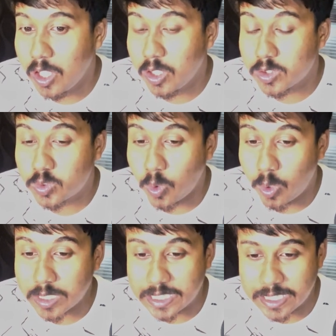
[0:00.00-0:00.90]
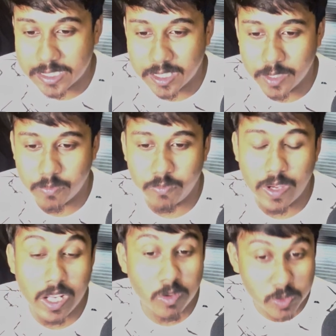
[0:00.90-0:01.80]
So g3,
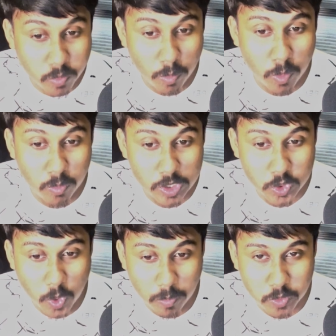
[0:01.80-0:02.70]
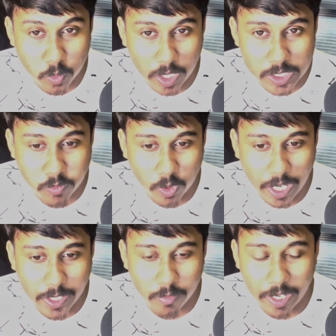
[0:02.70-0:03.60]
very useful move which stops rook h4
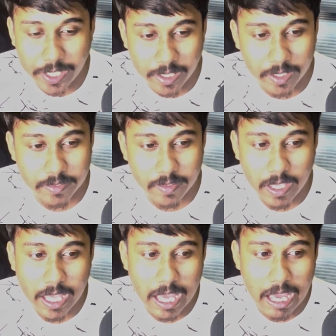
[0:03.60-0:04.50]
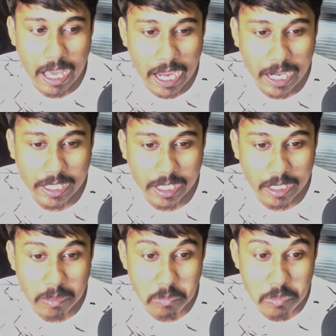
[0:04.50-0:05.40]
kind of ideas, and
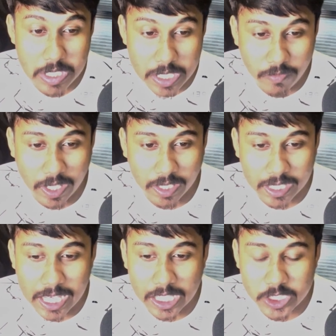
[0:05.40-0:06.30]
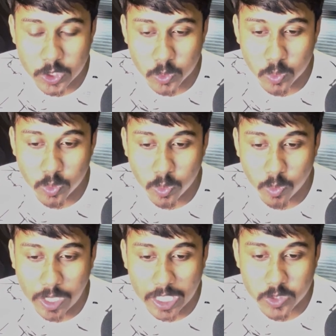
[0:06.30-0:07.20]
even king g2,
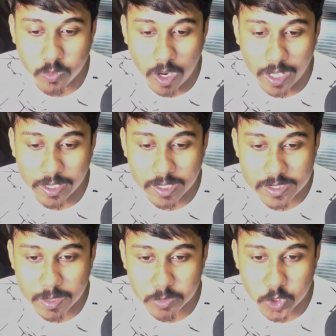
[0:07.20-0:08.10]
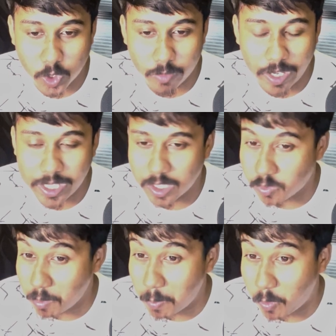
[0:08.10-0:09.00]
rook h1, some sort of ideas
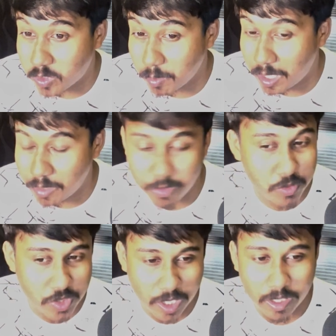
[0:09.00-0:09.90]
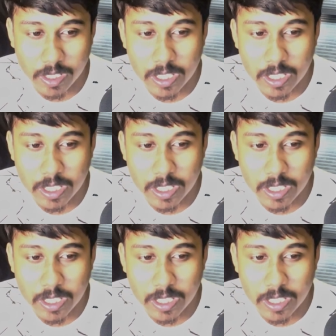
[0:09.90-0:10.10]
will be possible in future.